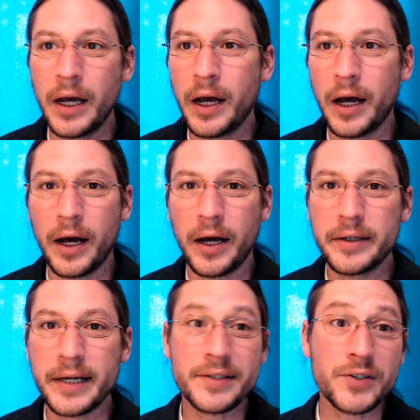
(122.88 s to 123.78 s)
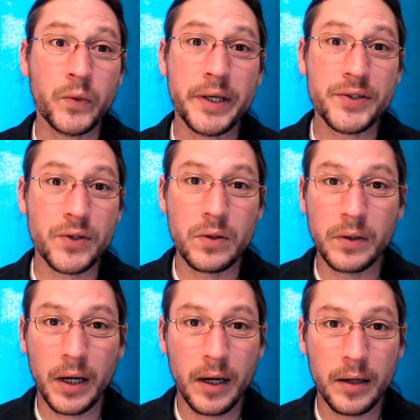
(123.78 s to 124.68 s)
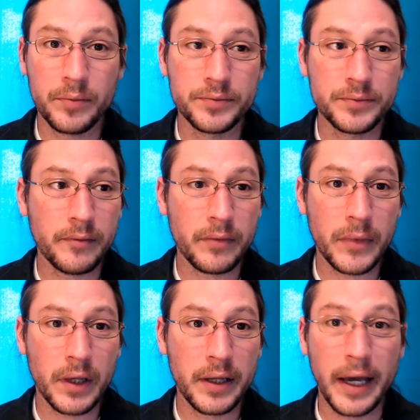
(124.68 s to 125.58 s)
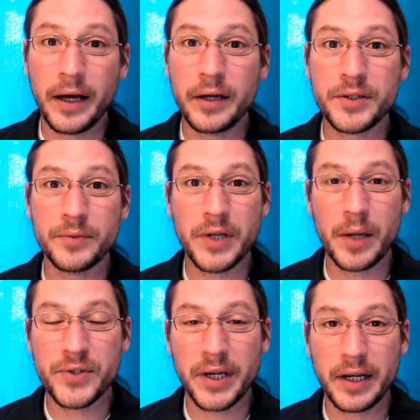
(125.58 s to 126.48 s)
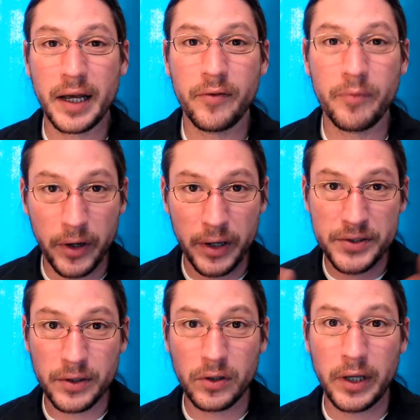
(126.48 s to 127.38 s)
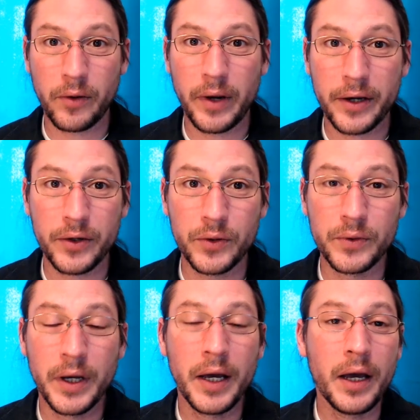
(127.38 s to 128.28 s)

Yes, it's a weasel. Yeah, sometimes they can have markings that look like a raccoon.